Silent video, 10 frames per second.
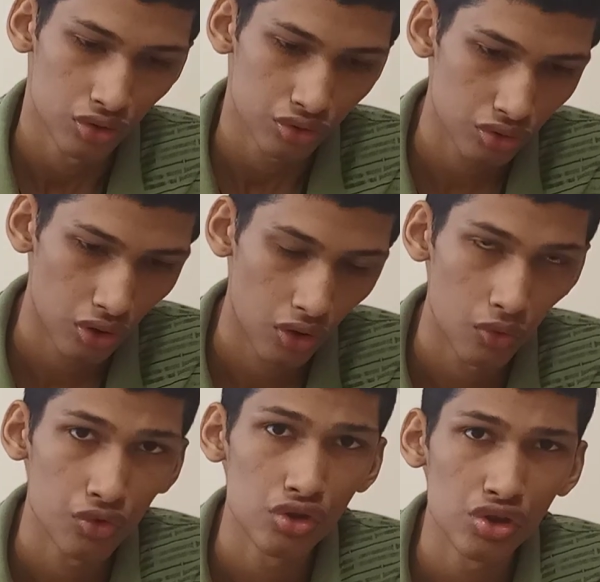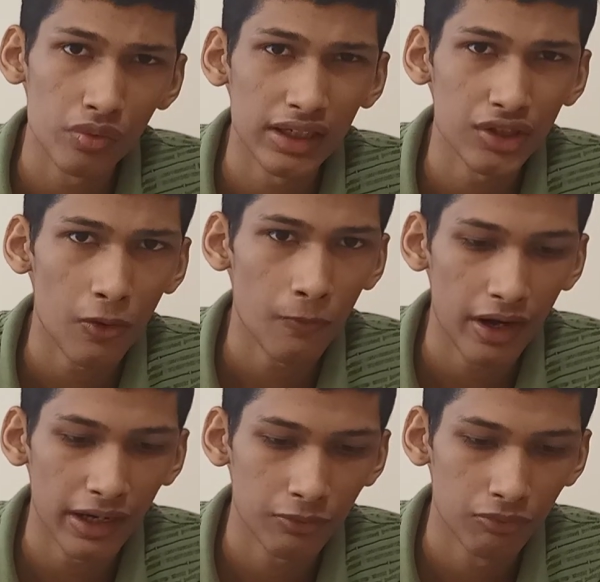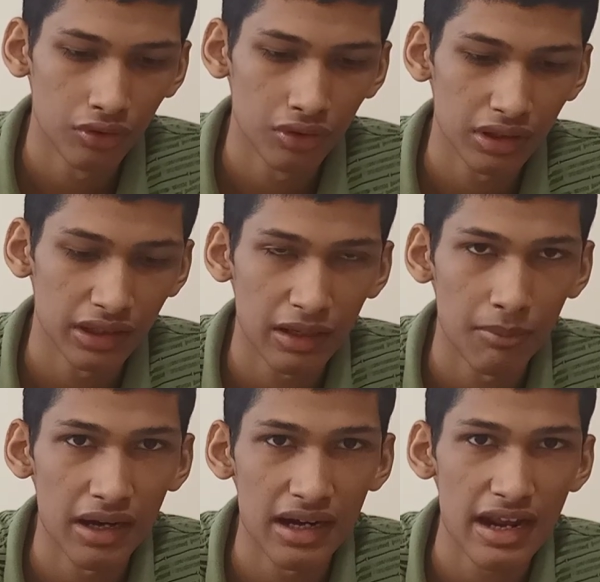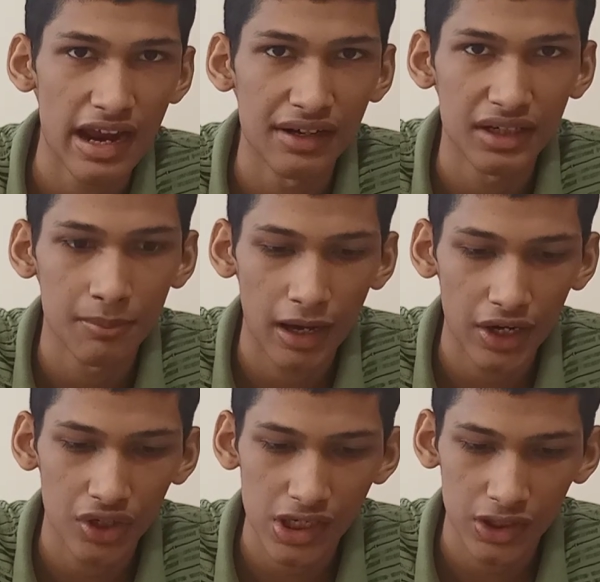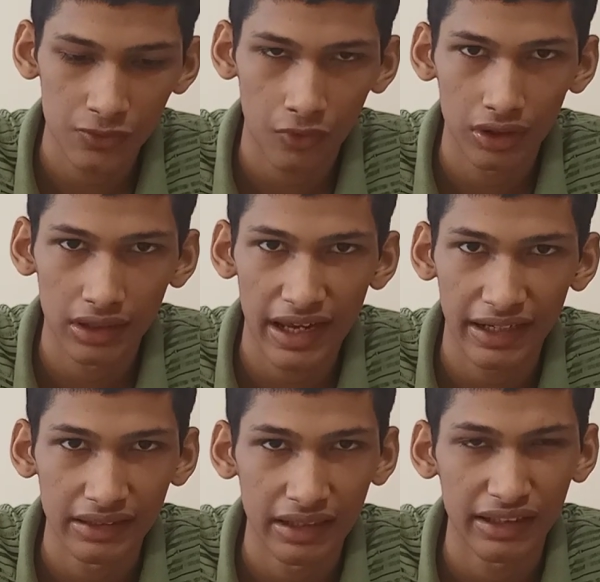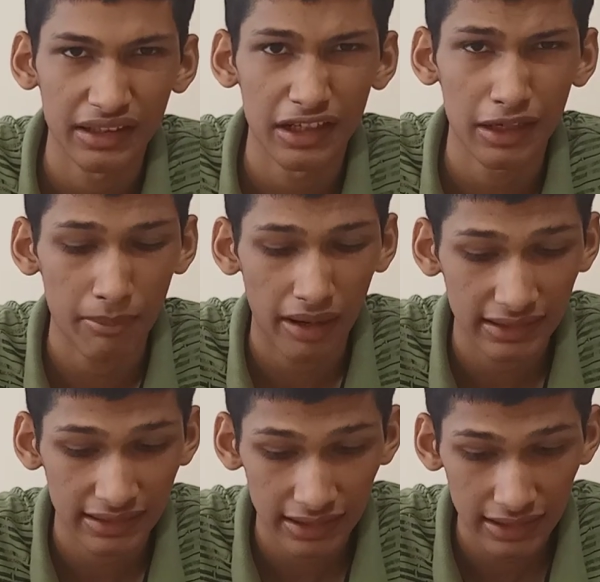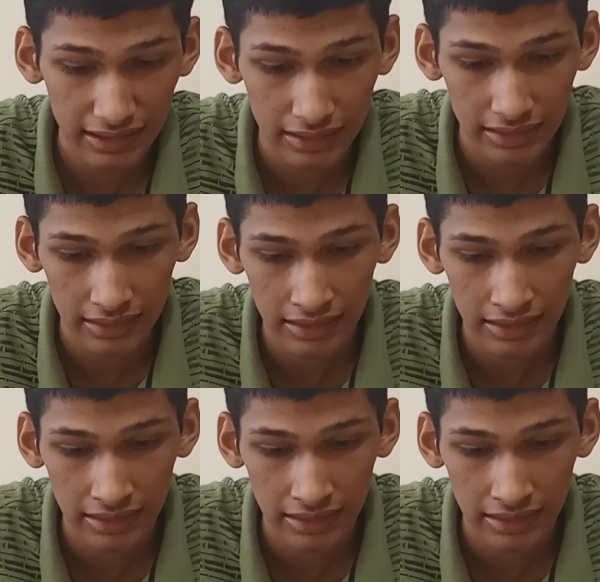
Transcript: So usually your vet would recommend antibiotics for that, like terramycin,